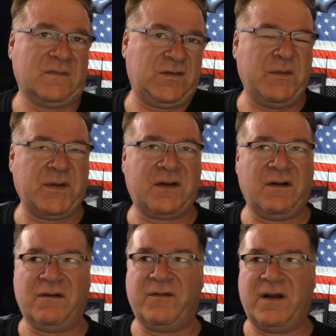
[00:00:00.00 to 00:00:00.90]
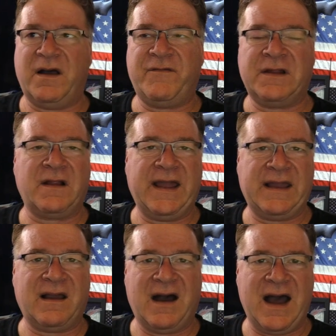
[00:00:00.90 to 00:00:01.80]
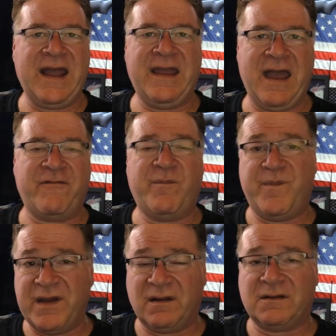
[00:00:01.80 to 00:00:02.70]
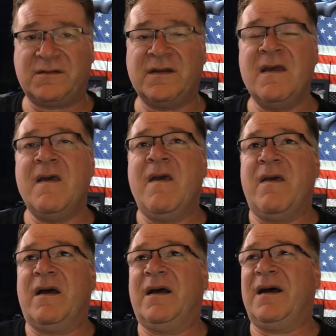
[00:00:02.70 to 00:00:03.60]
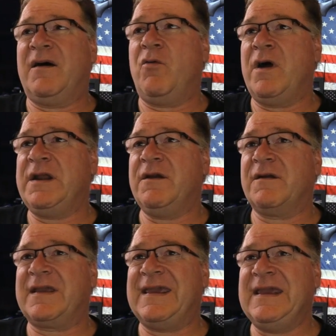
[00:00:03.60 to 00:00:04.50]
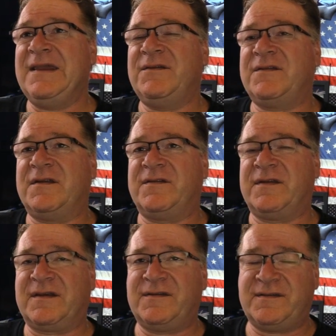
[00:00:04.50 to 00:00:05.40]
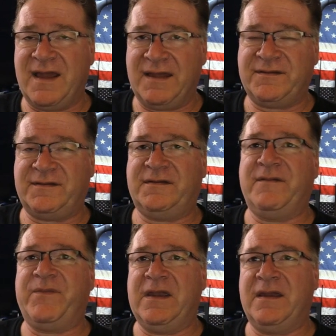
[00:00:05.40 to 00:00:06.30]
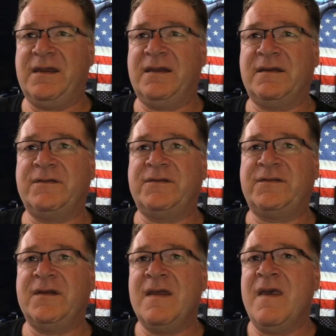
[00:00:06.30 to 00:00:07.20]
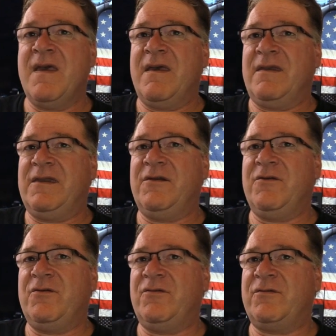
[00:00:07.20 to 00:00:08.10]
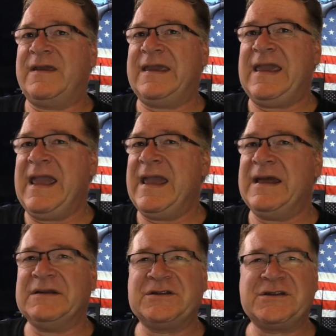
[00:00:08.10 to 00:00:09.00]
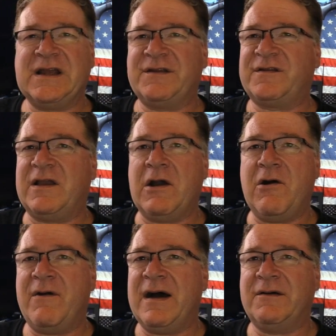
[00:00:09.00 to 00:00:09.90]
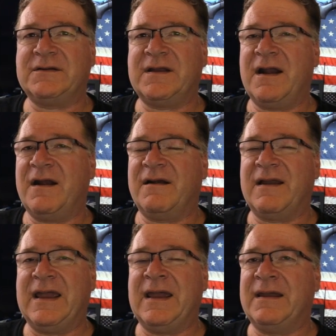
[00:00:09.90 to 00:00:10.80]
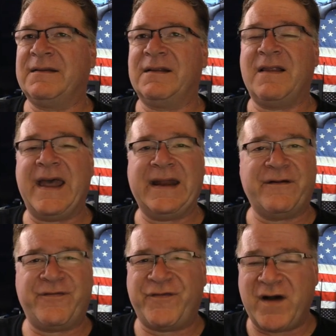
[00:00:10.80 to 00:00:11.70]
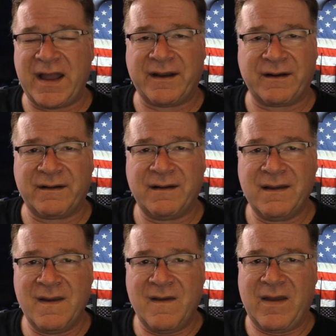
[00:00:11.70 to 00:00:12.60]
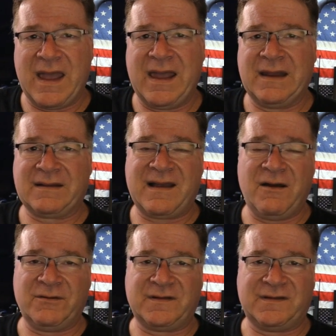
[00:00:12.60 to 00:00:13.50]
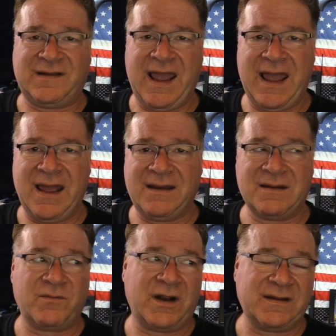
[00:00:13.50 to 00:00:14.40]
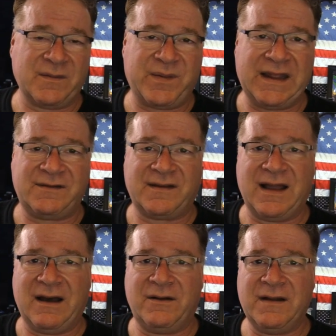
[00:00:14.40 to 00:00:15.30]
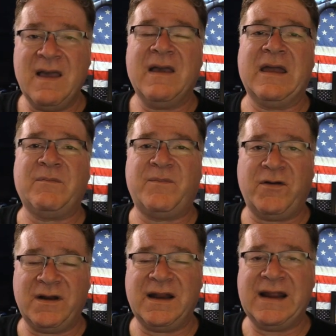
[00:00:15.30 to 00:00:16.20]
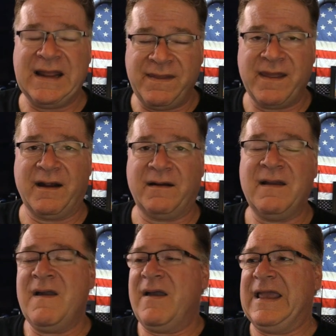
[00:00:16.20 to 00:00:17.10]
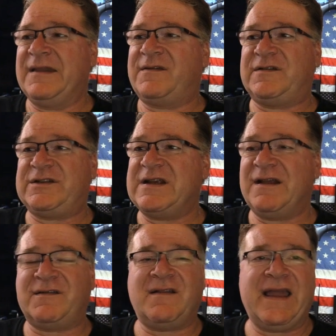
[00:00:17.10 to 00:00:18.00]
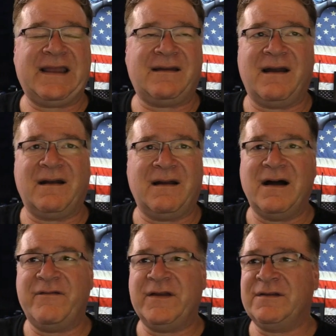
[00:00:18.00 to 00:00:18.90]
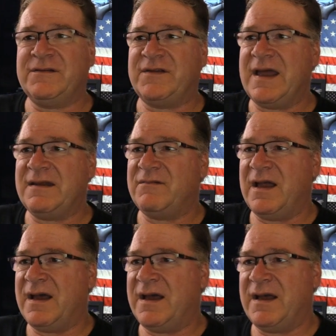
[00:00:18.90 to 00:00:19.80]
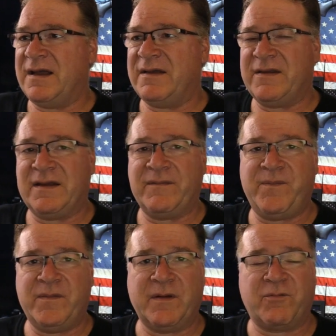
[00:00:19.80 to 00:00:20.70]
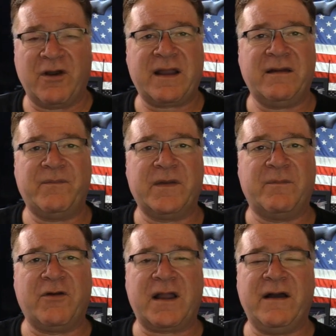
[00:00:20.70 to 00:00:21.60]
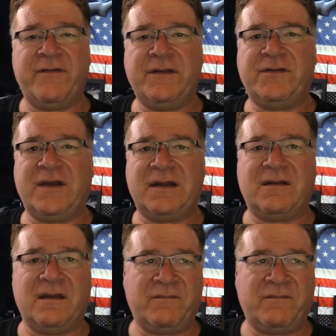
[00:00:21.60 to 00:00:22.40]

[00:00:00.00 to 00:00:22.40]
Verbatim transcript: typical oven like I have built, uh, one of your keys to success is you can't just go out there and light a fire and count to 10 and bring the pizza out and put it in there. It's just like our ovens at uh, the the brick the brick ovens at